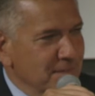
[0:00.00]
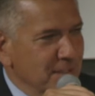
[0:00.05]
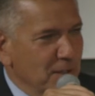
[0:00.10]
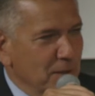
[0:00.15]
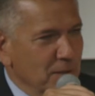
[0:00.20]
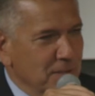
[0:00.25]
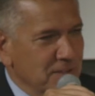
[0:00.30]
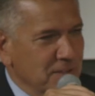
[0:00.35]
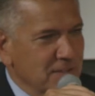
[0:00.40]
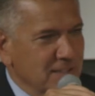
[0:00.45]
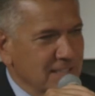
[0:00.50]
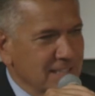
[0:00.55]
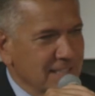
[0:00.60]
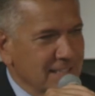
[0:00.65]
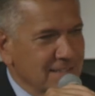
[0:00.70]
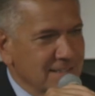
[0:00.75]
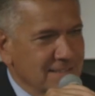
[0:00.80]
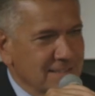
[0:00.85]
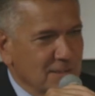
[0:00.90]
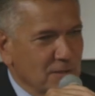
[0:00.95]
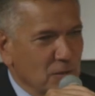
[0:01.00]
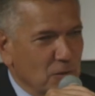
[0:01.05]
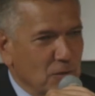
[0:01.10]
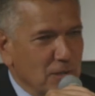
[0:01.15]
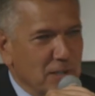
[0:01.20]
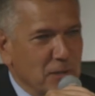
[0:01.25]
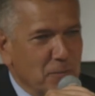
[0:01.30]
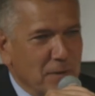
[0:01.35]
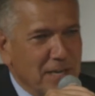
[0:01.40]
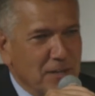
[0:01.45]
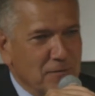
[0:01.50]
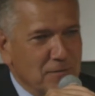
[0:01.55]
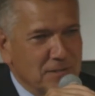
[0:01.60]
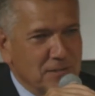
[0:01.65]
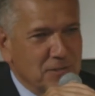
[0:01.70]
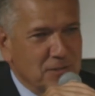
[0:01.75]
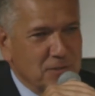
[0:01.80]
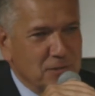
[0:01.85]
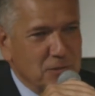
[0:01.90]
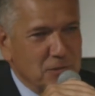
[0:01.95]
you know, it's the early round
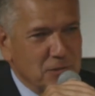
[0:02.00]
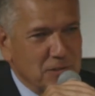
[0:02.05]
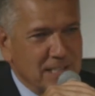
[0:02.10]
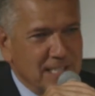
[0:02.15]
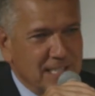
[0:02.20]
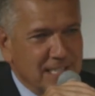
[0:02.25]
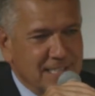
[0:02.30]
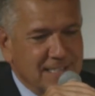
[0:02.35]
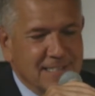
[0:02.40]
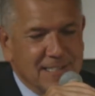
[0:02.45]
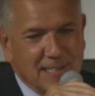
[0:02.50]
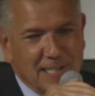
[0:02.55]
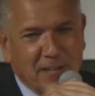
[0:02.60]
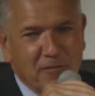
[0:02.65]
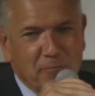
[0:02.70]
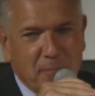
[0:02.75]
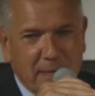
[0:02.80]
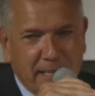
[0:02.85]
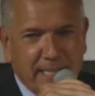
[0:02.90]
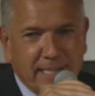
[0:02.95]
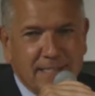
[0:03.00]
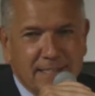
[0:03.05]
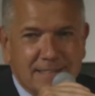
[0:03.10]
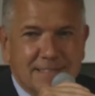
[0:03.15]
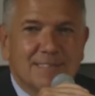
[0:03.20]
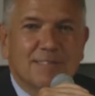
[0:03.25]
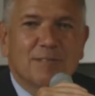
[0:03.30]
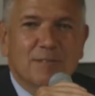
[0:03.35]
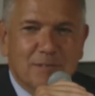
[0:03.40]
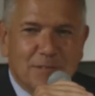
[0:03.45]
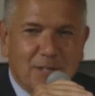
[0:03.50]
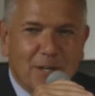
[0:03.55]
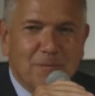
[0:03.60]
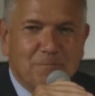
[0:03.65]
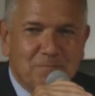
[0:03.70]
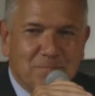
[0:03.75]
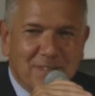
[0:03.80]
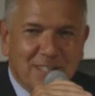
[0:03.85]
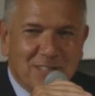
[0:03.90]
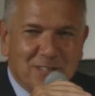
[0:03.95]
is usually the love money. So
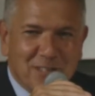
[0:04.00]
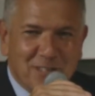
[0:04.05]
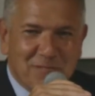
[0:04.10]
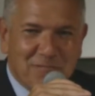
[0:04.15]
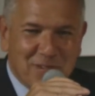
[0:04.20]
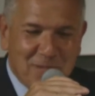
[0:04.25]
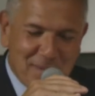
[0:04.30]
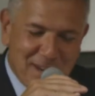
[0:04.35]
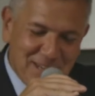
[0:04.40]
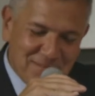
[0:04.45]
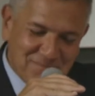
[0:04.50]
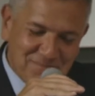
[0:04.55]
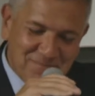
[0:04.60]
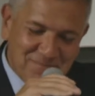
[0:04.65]
that's it for me.